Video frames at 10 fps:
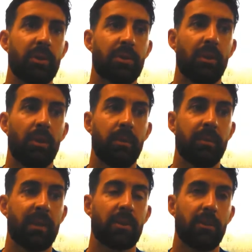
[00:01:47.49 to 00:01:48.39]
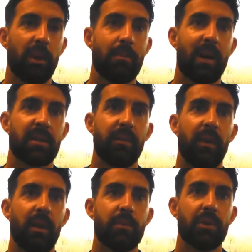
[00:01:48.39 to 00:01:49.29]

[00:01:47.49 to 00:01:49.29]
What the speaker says: so that's going to be a massive game.